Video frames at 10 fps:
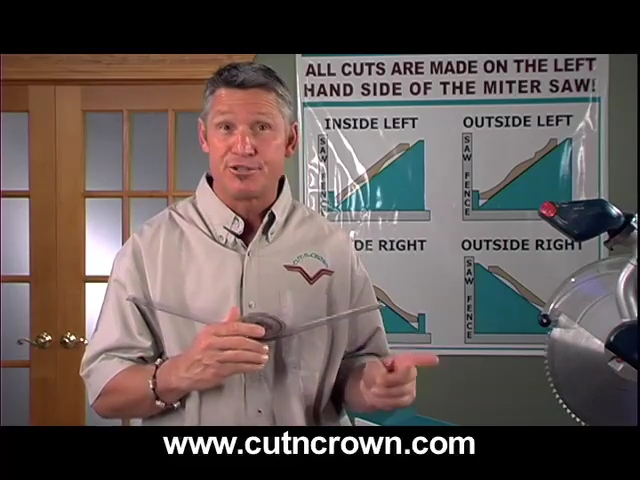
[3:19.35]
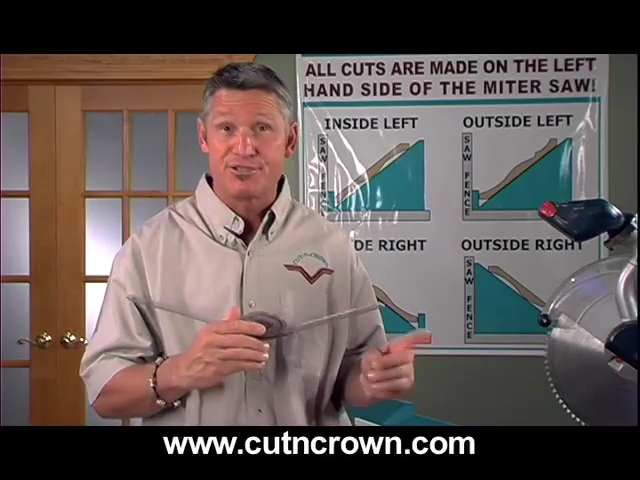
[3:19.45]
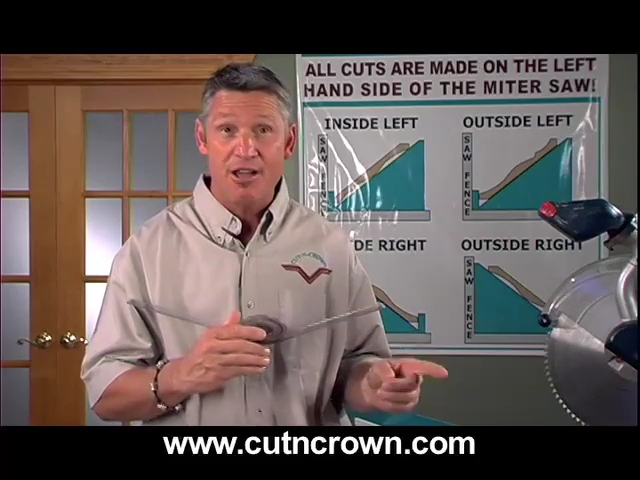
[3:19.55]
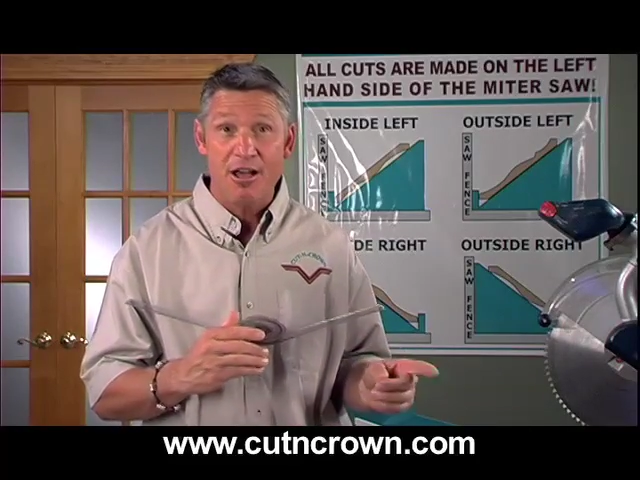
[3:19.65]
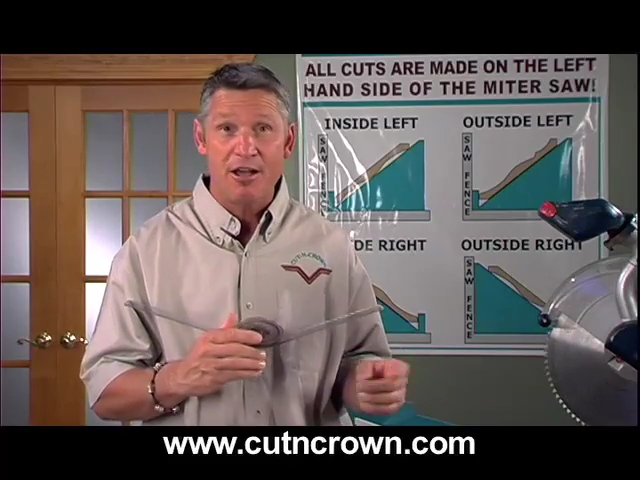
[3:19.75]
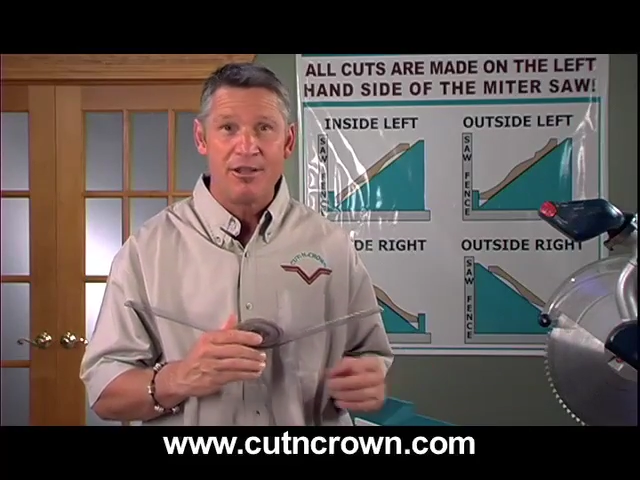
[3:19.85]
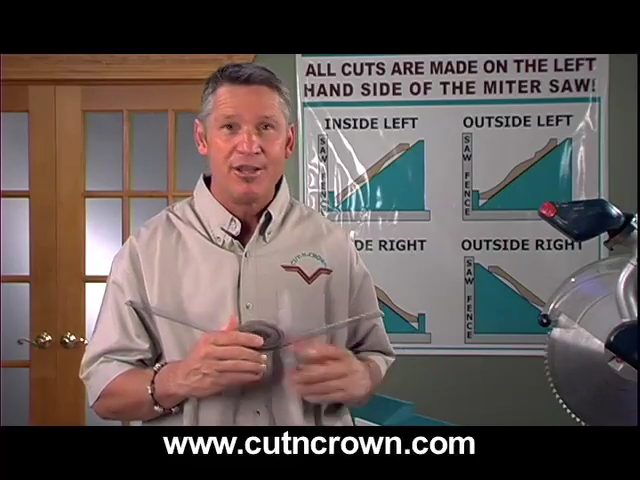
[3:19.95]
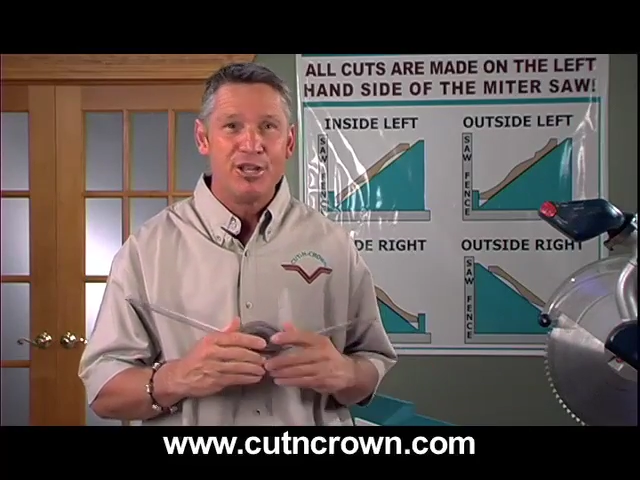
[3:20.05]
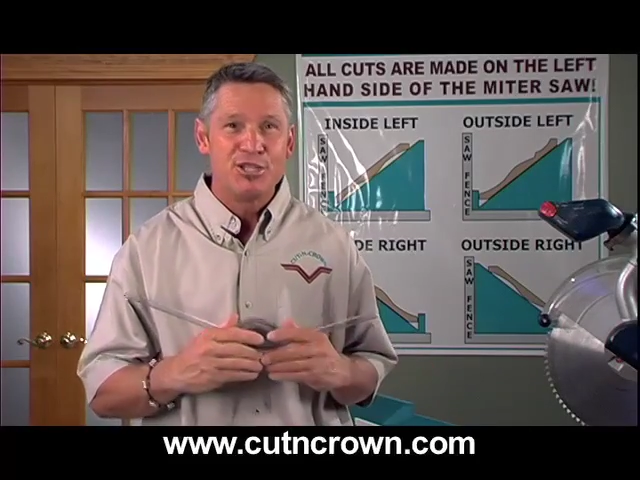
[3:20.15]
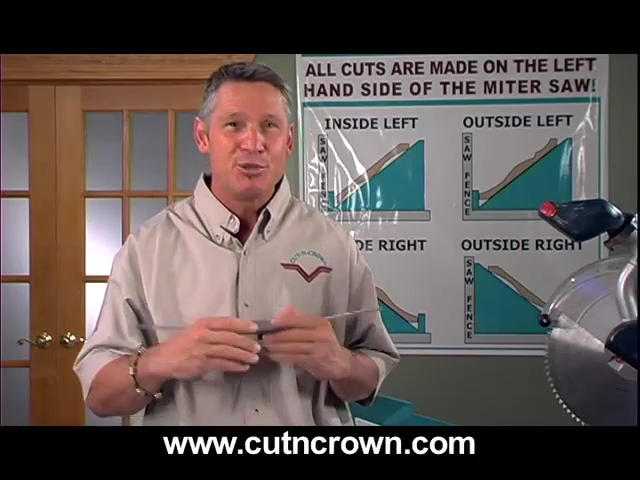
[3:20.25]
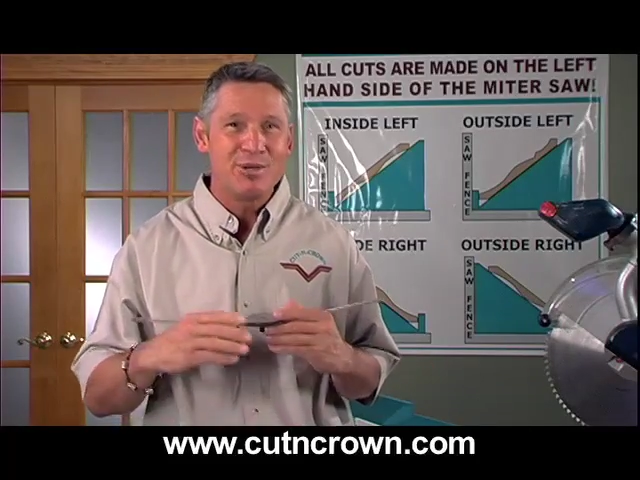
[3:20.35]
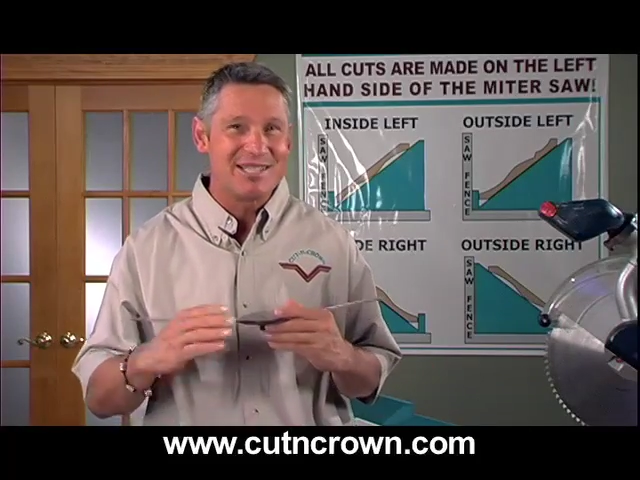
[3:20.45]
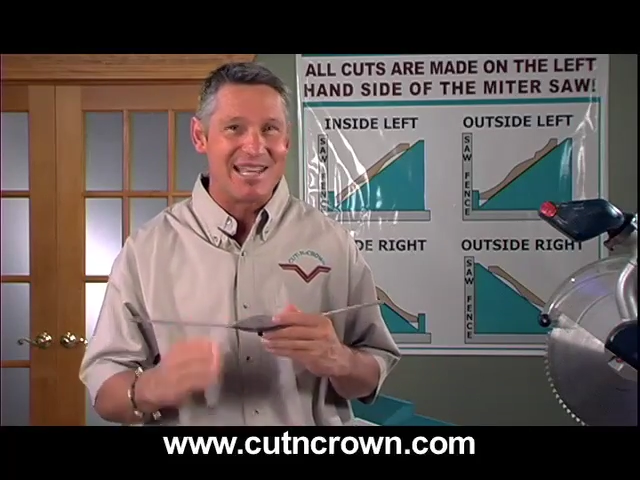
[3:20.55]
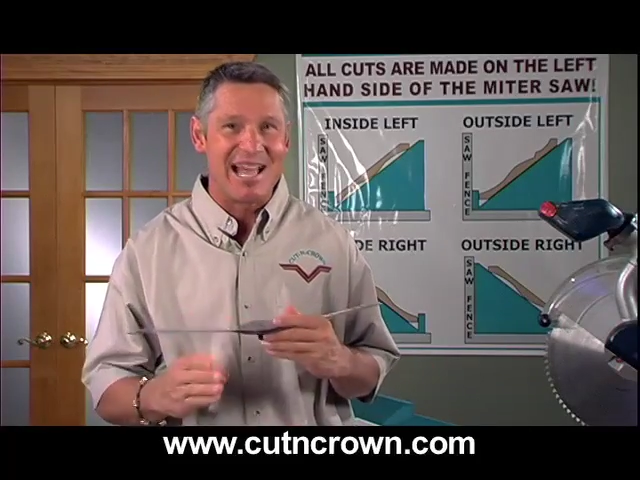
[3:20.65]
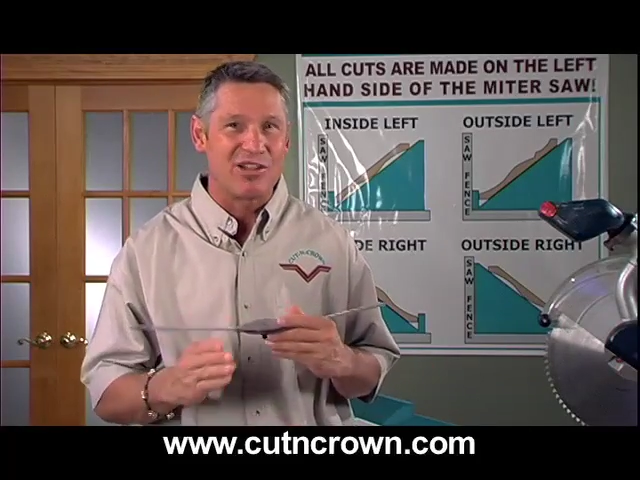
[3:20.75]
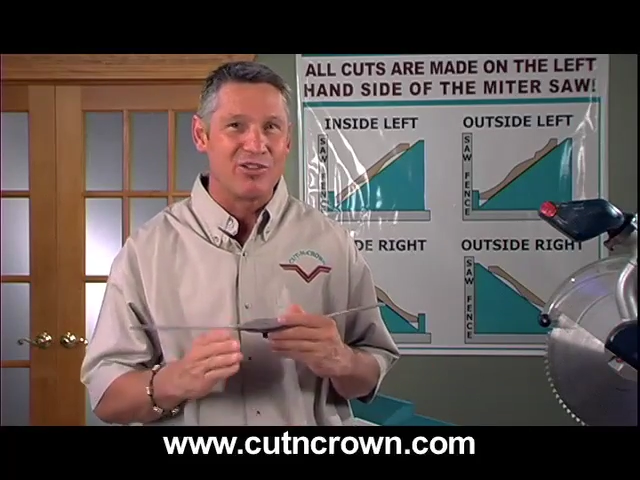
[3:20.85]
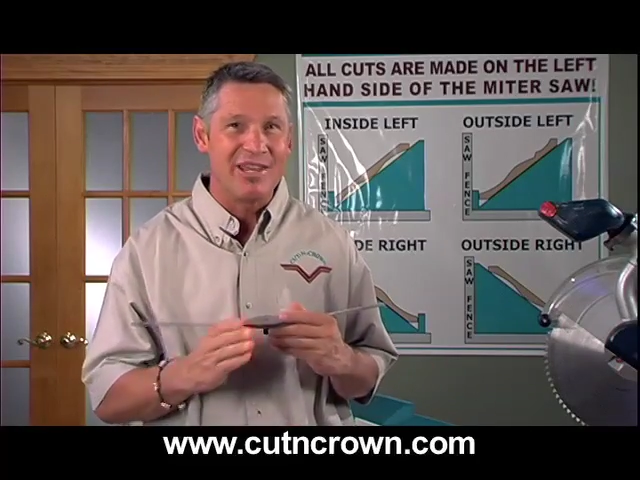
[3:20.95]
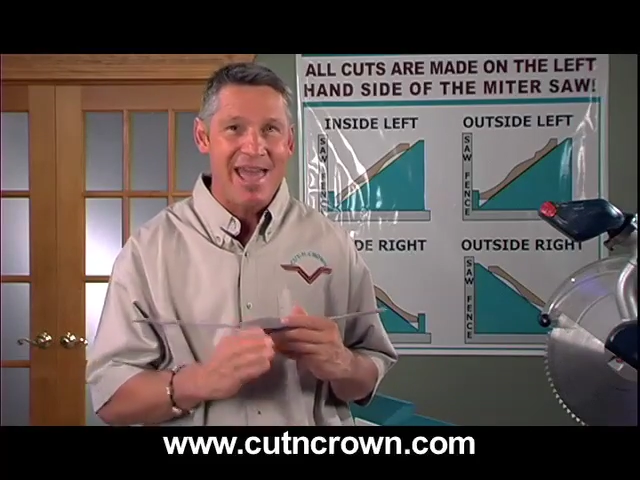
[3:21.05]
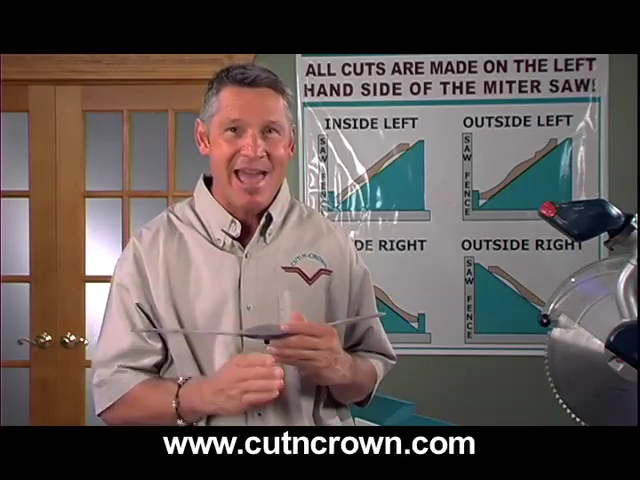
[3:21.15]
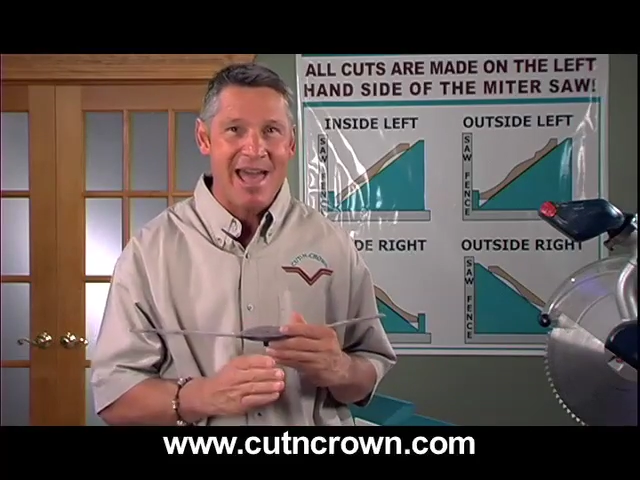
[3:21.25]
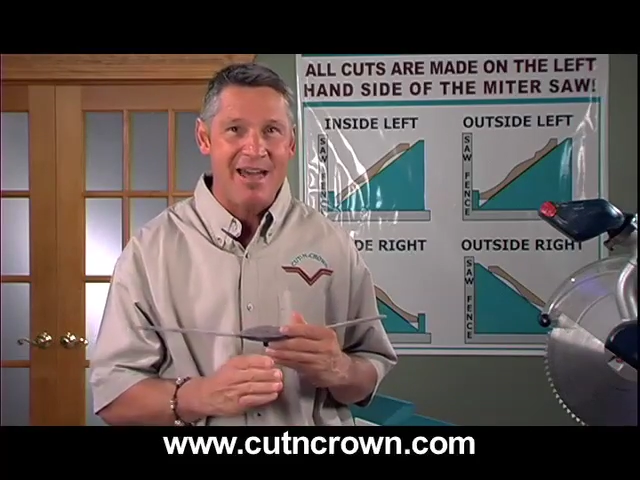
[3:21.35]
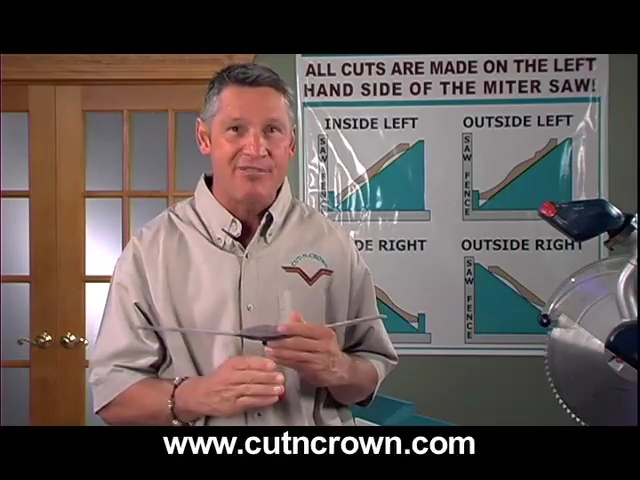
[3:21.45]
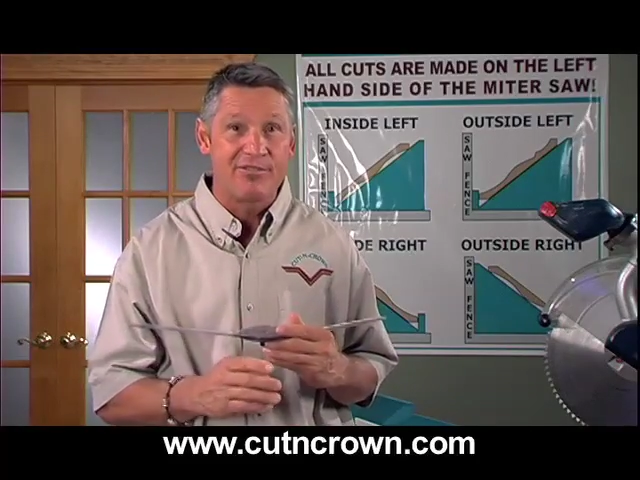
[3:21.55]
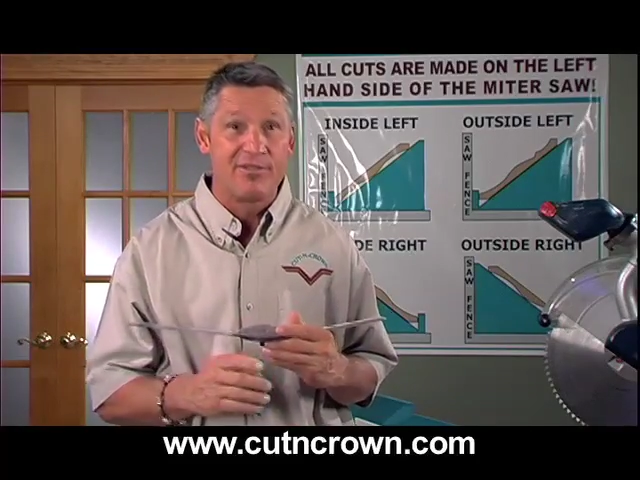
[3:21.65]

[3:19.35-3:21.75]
saw to exactly half.